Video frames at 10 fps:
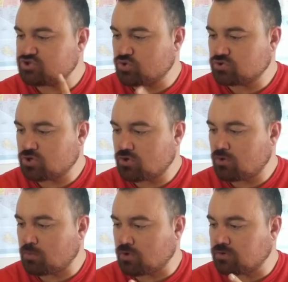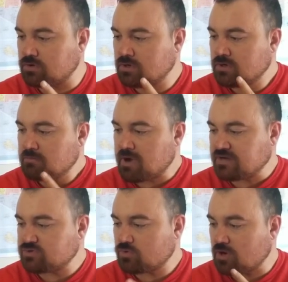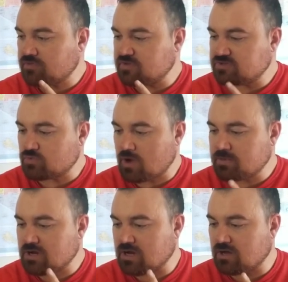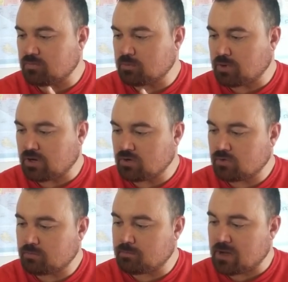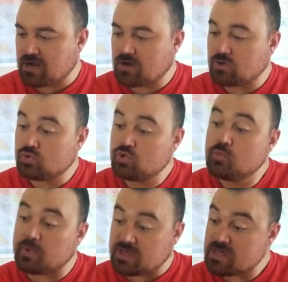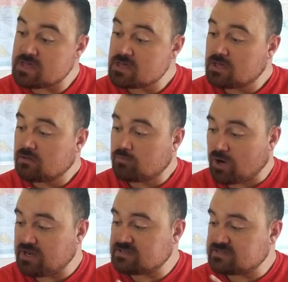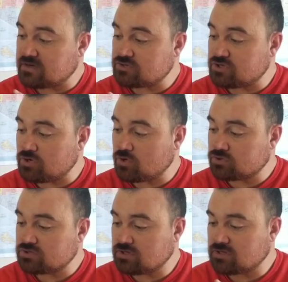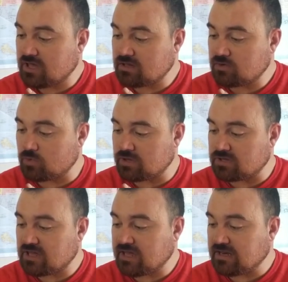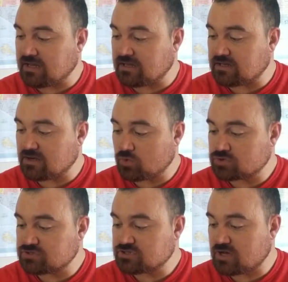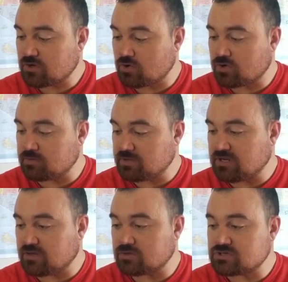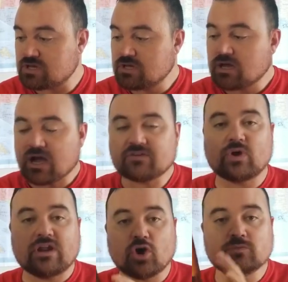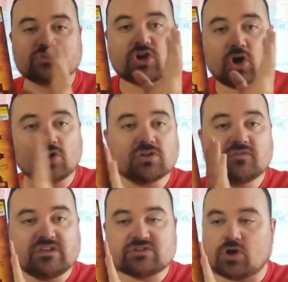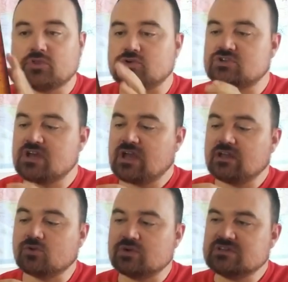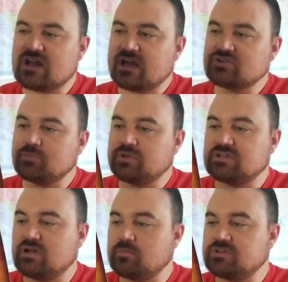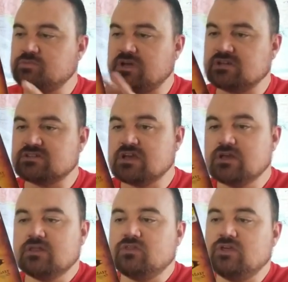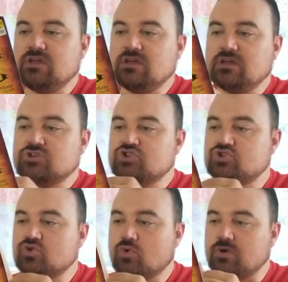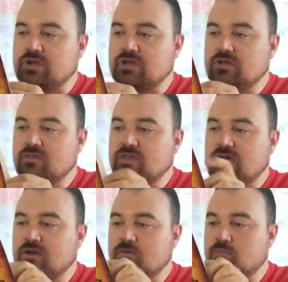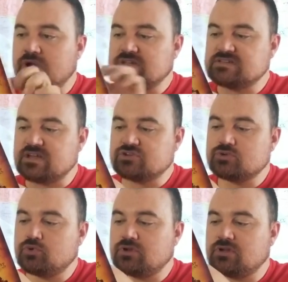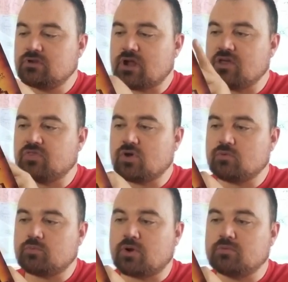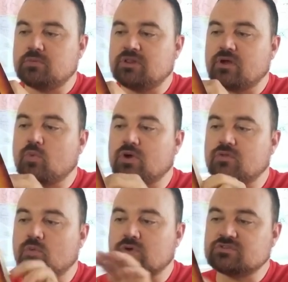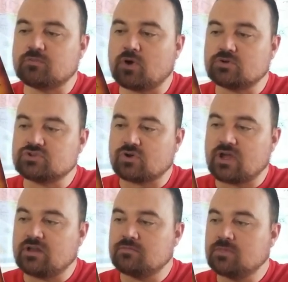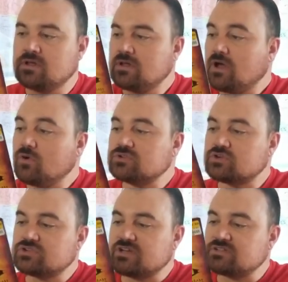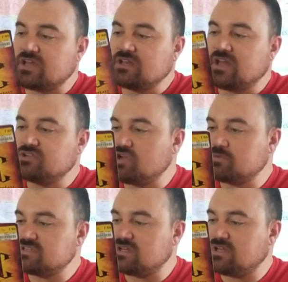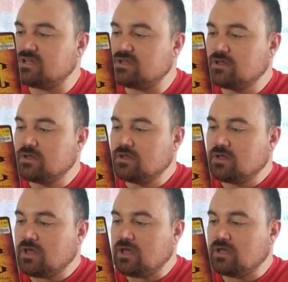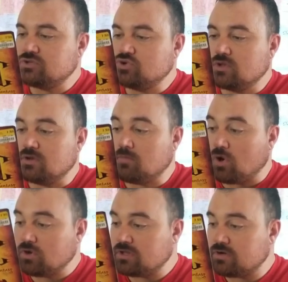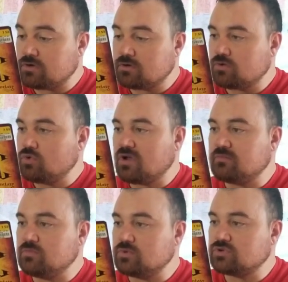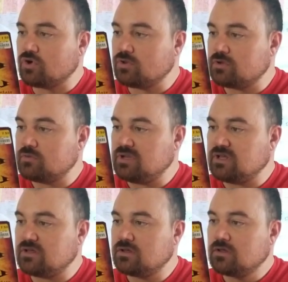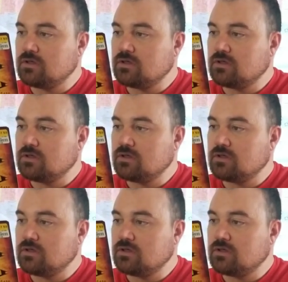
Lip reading: George R.R. Martin, Patrick Rothfuss, Robin Hobb, Paolo Baglioppi, Brandon Sanderson, Ursula K. Le Guin, Kate Elliott, Orson Scott Card, and many others. I've read almost all of these authors. And the reason I actually picked it up is because the story that Brandon Sanderson put in here, I thought would probably be like one of the ones from Ars Arcanum. Oh, it also has N.K. Jemisin in it and Julia Marlier, who I'm currently reading.